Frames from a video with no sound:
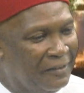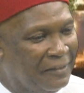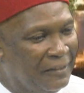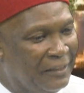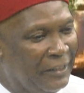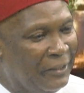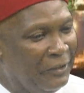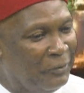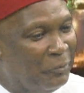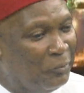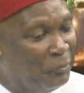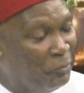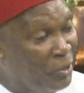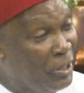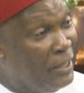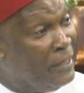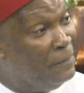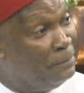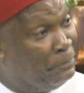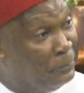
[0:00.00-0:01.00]
the
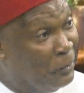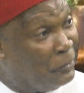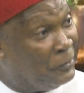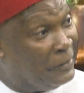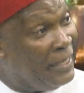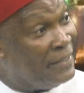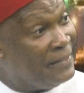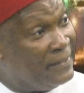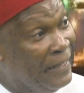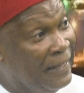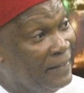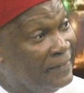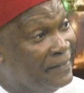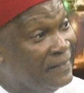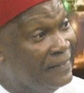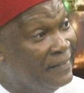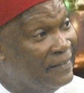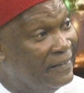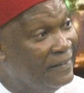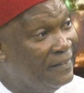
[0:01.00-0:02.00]
real
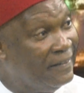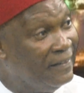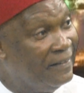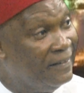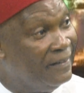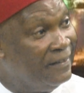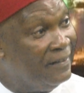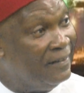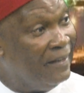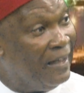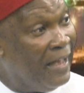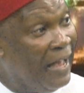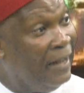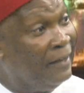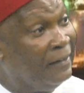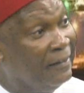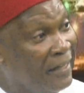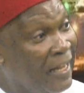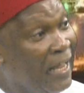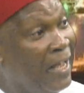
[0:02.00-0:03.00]
protesters,
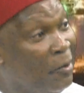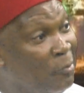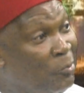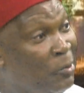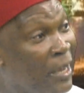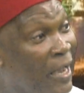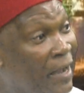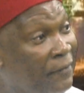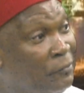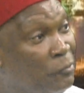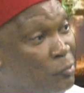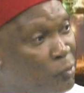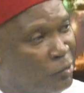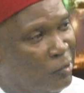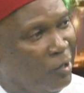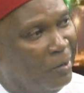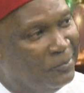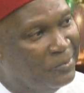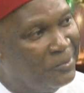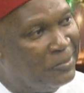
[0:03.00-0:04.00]
and now we have
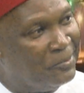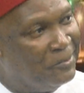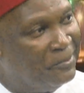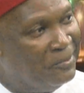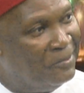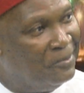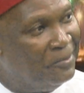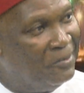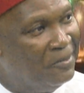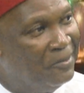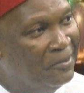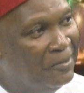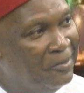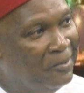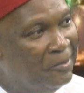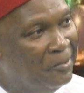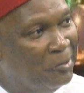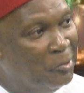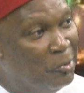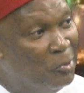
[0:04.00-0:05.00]
hoodlums
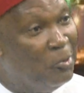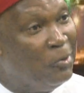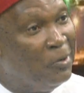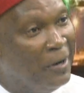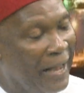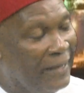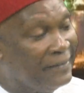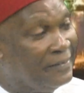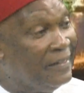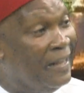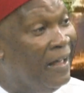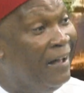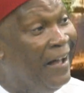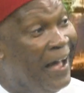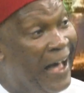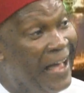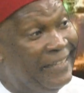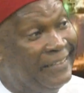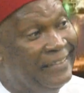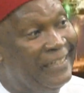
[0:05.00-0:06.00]
who has now
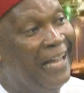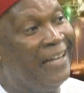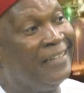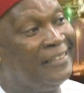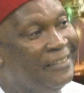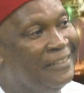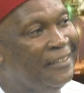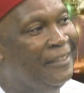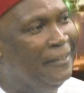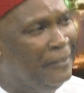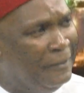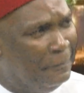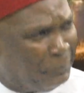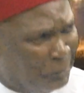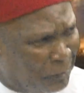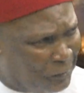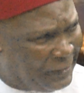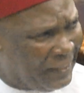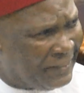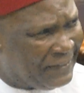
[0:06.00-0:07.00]
hijacked the
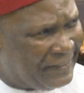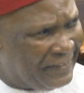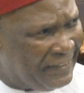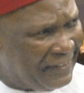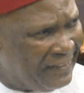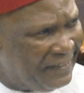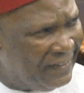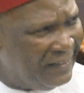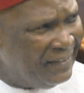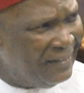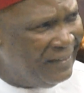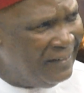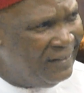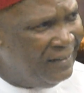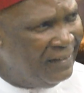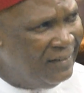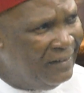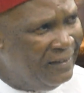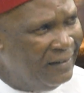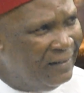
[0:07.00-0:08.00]
protest.
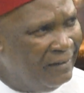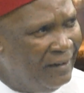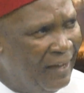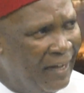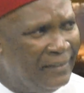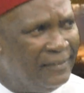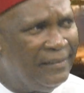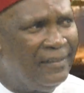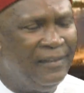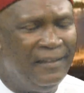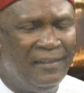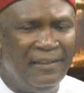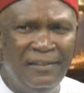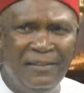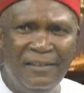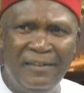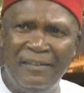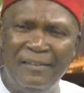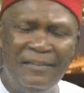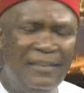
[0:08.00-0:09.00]
And
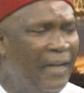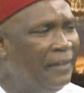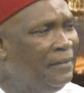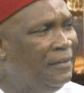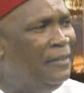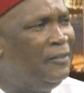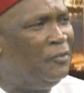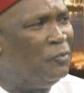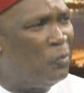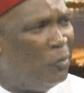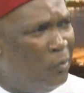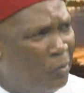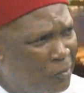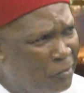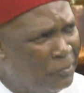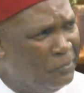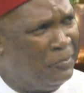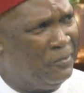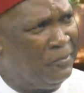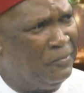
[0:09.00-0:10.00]
that is
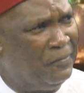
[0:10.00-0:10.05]
wrong.